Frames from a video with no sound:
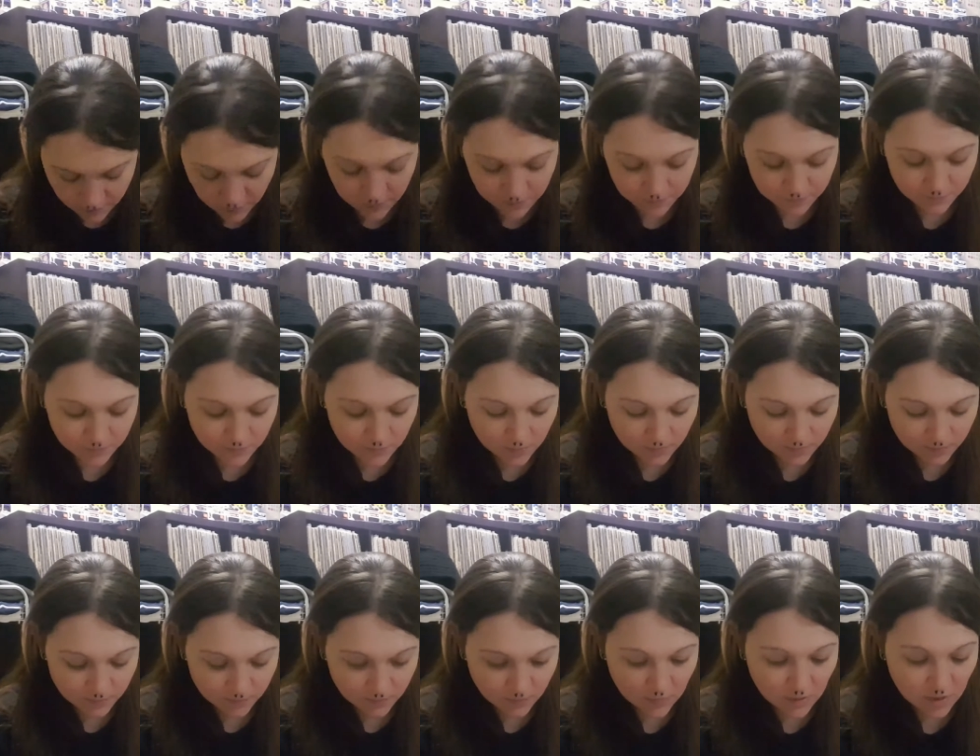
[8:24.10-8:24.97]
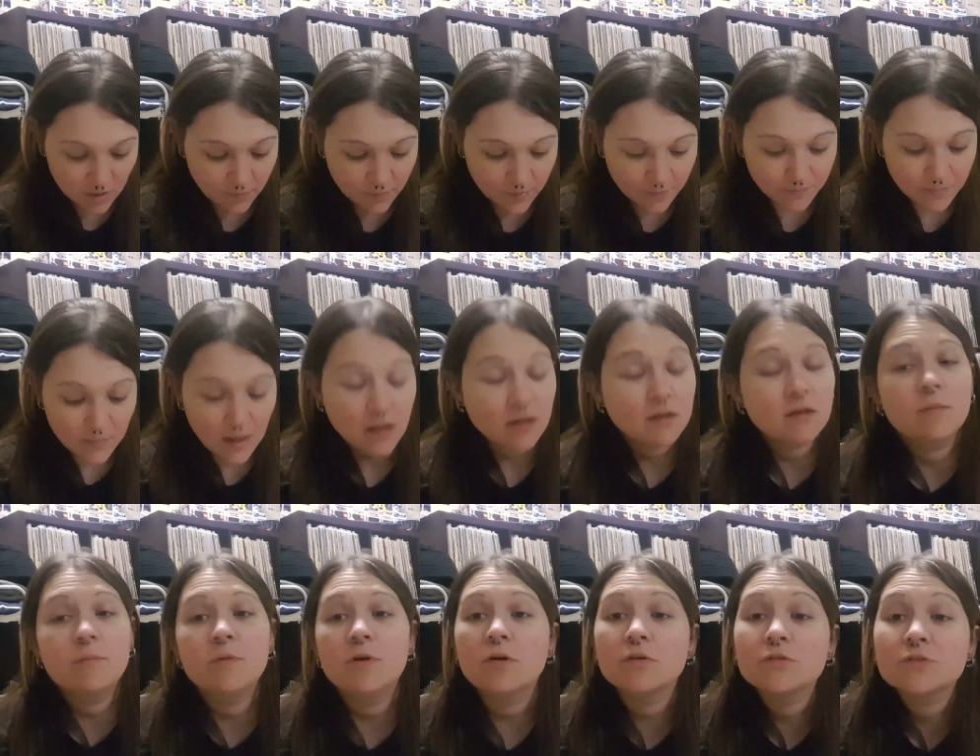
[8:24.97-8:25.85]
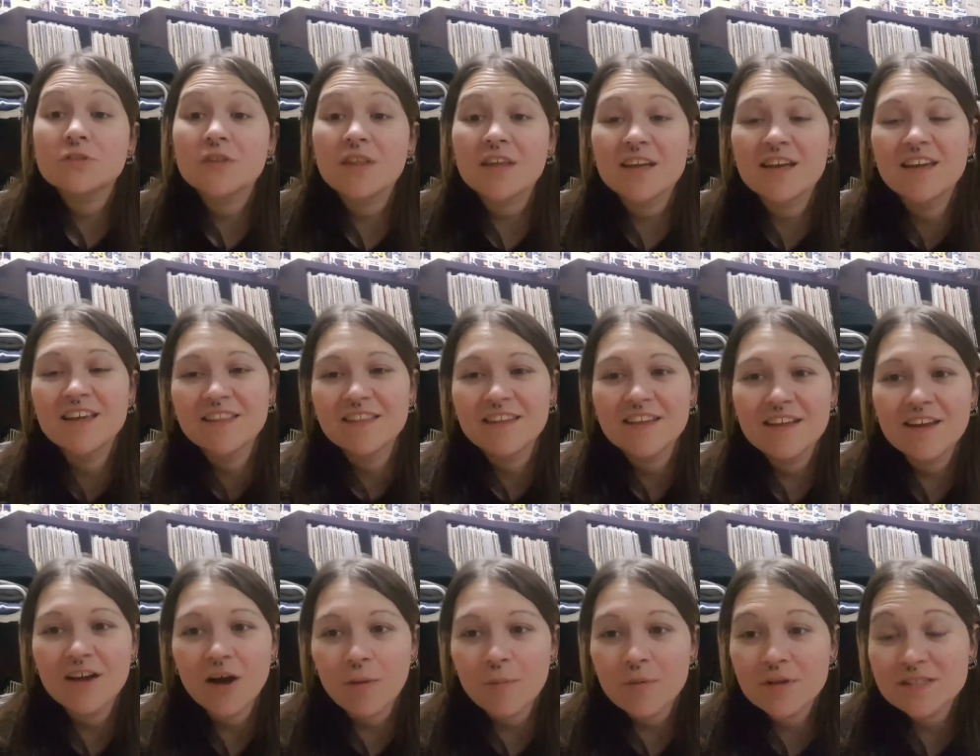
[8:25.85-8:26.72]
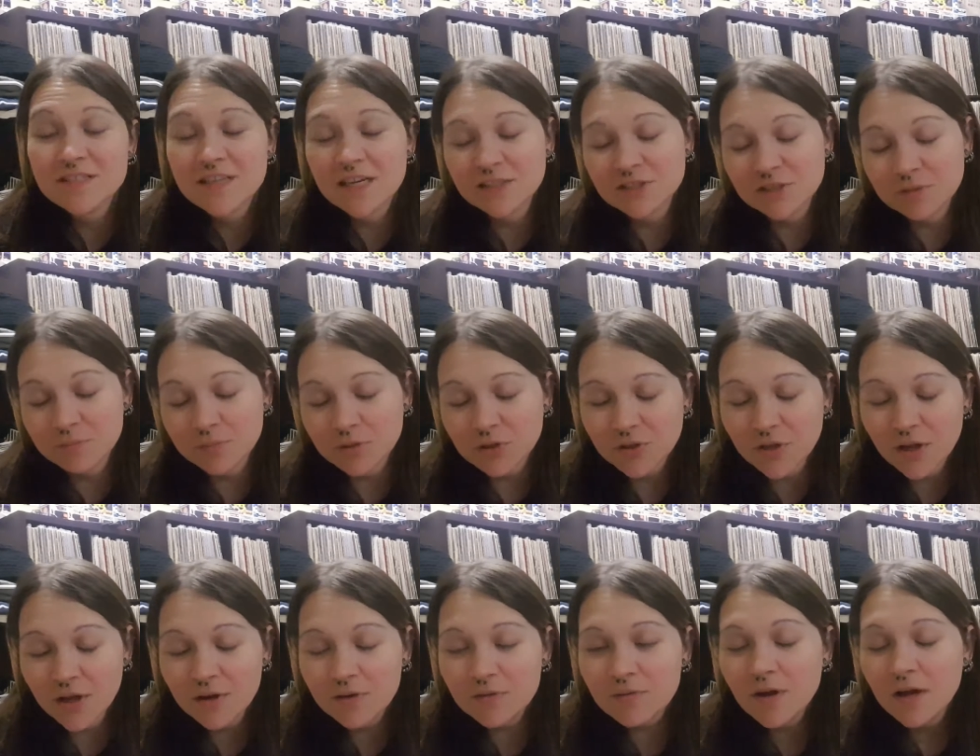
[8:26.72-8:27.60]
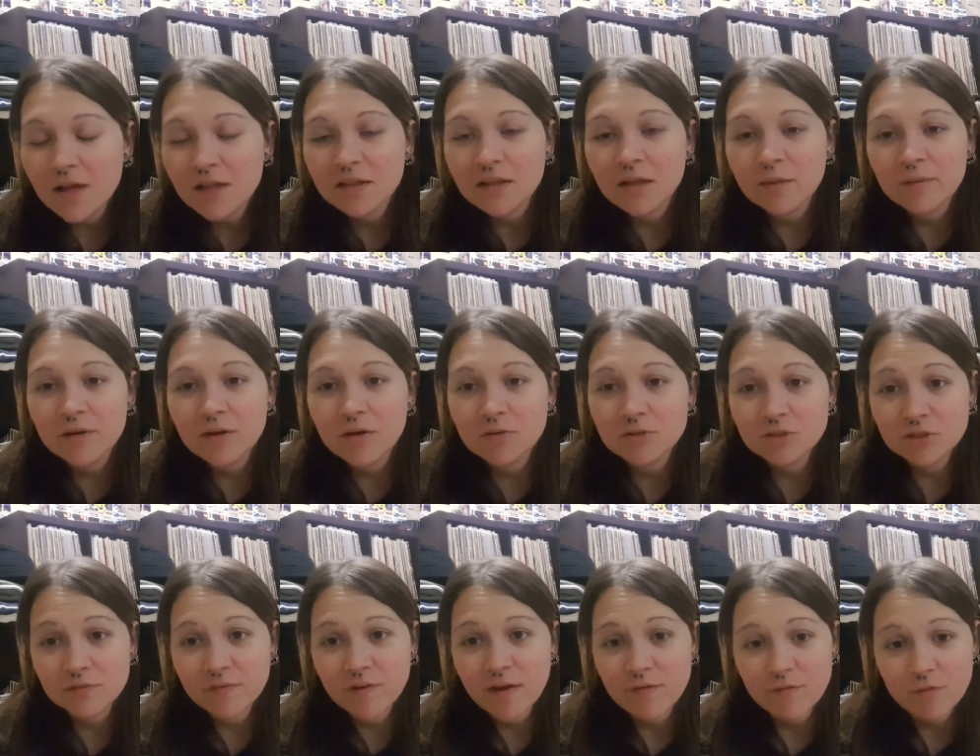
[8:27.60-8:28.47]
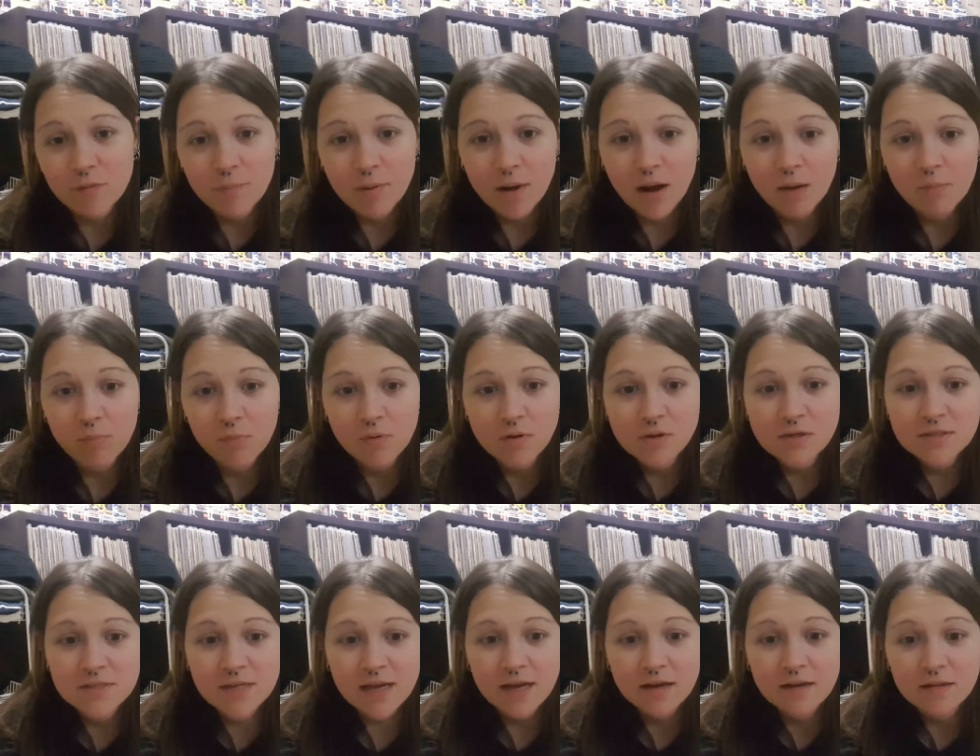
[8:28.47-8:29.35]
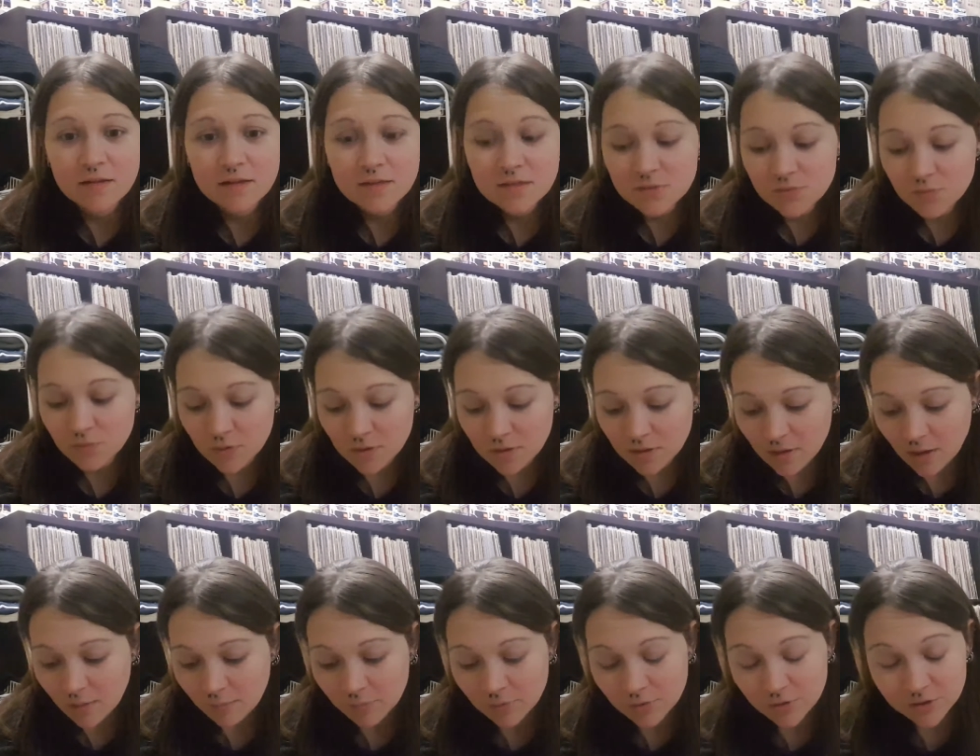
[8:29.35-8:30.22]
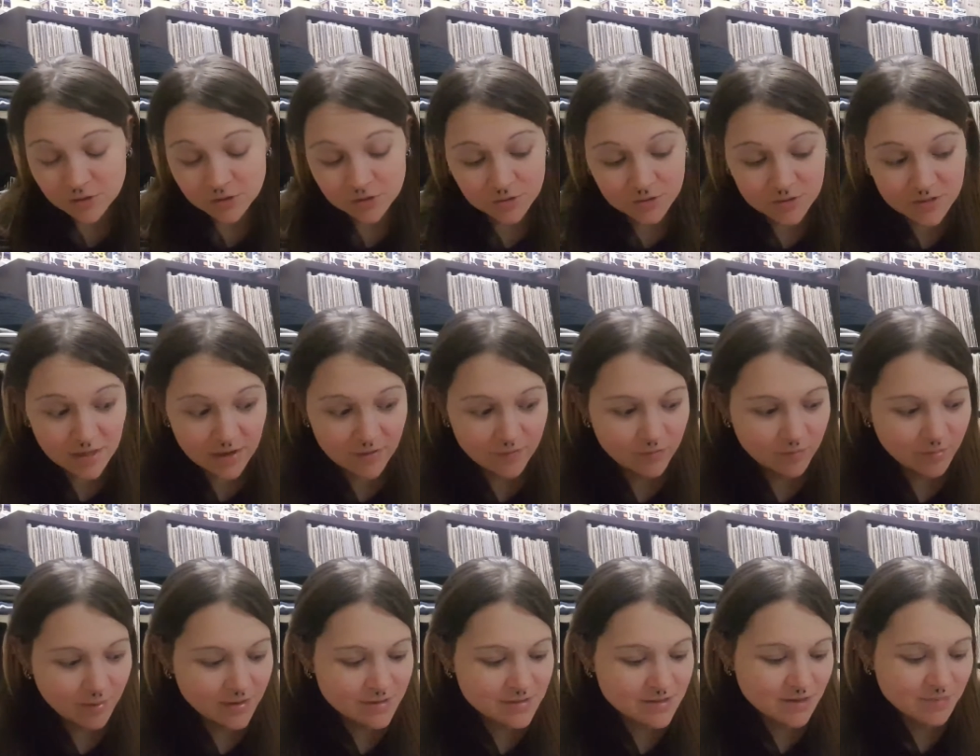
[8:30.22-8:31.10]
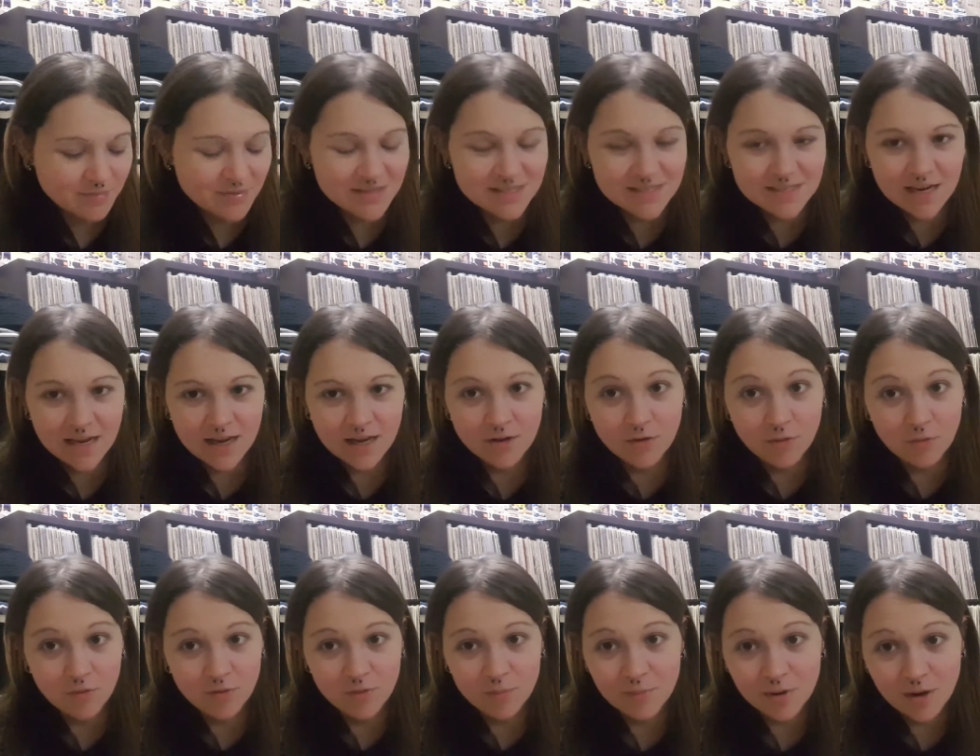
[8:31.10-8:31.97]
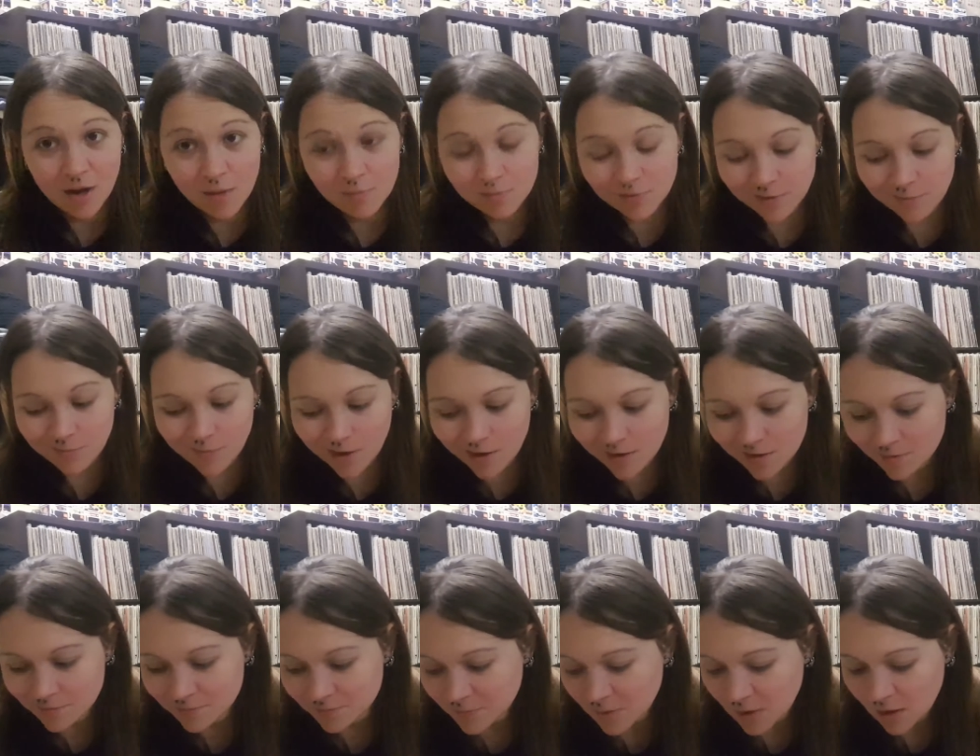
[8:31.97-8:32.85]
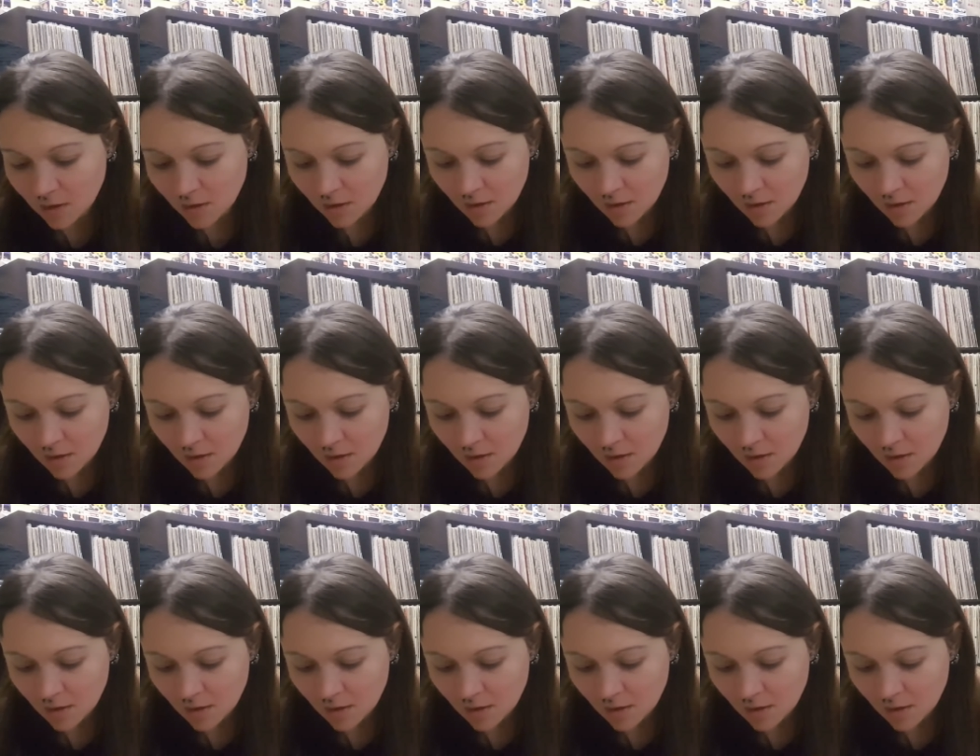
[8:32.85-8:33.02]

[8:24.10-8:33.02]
but anyway, let me know what you think in the comment section below. Let me know what your favorite pop was out of this one. I'm pretty sure it's everybody's going to be staying or the Monopoly Man.